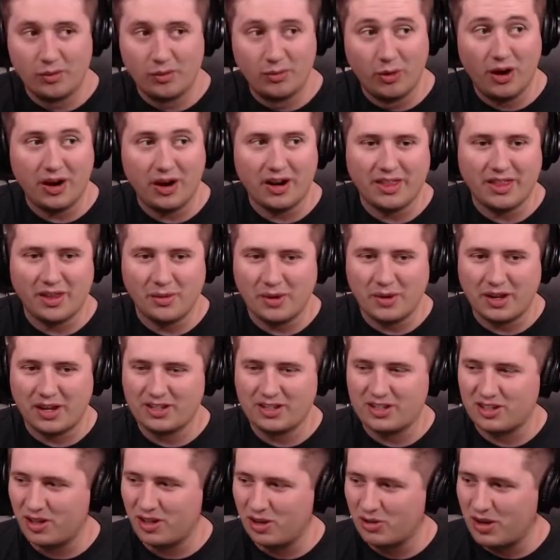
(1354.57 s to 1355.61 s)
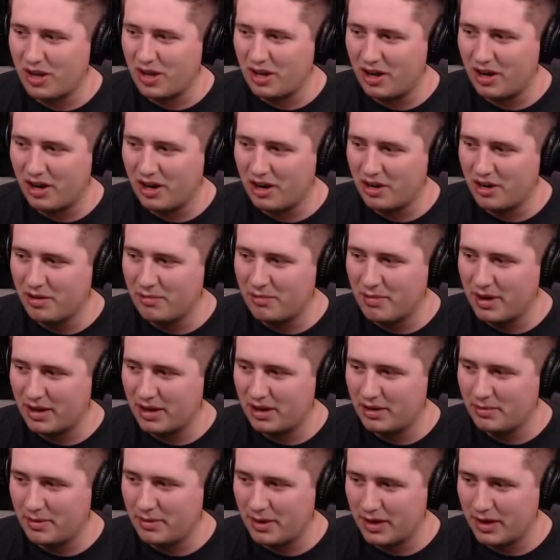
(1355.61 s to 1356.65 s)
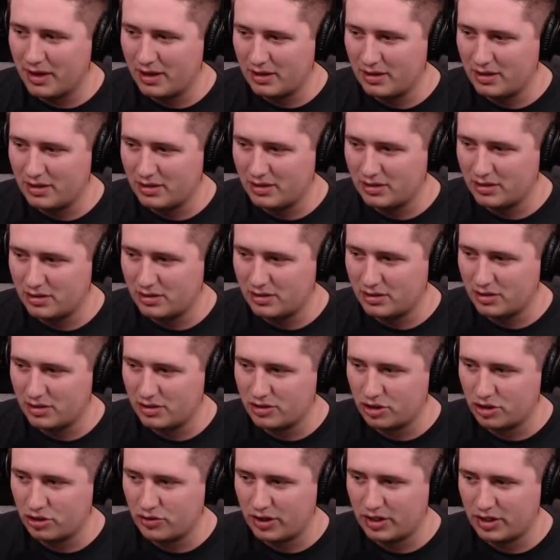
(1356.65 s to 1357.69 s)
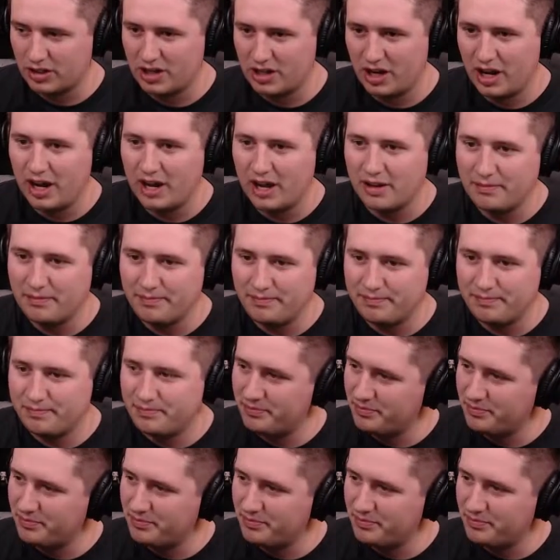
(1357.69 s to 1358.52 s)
there's one more, and then we get to go get our Mega Band. It's a Cricketot.